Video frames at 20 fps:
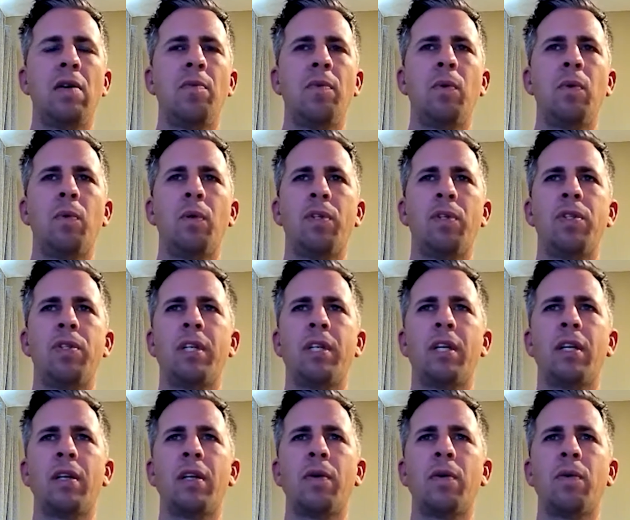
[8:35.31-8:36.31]
Okay. But
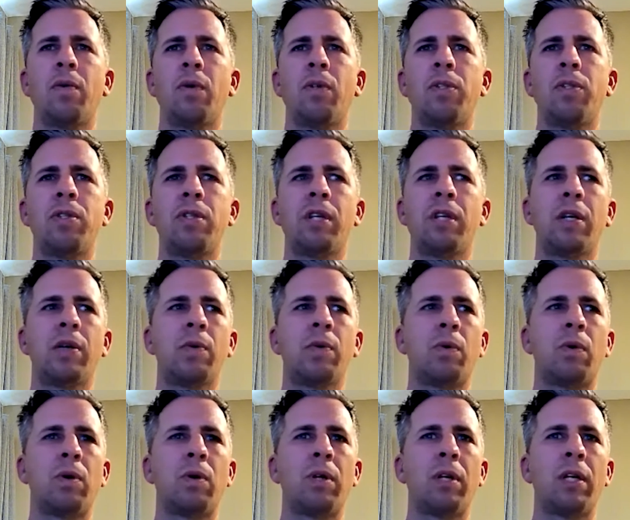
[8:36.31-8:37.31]
once you get
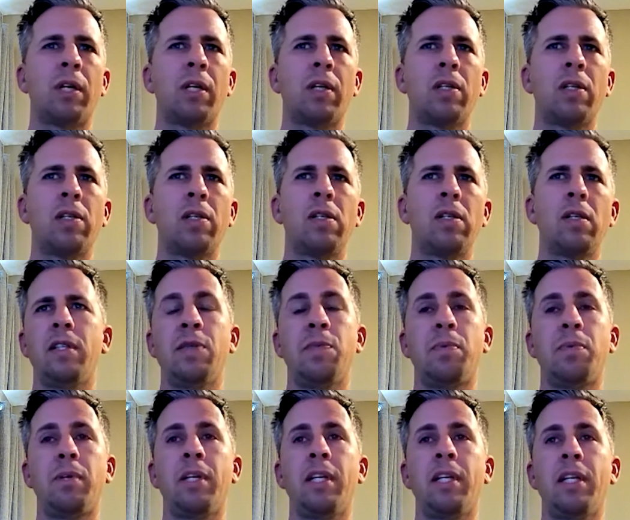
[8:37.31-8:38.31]
rolling, it's
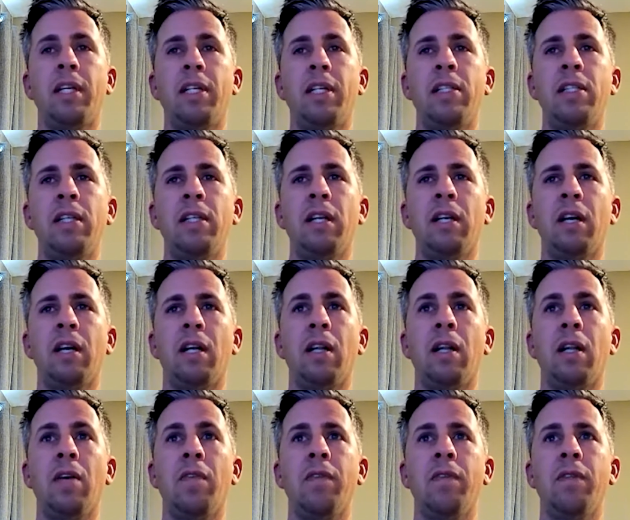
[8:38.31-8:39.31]
pretty easy. I
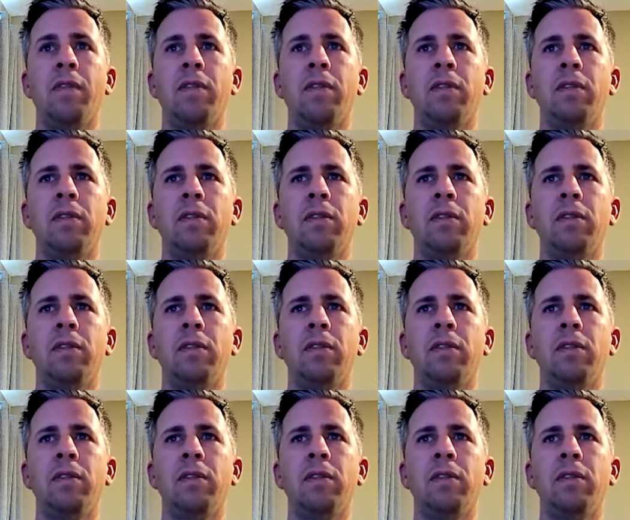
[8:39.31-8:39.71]
love it.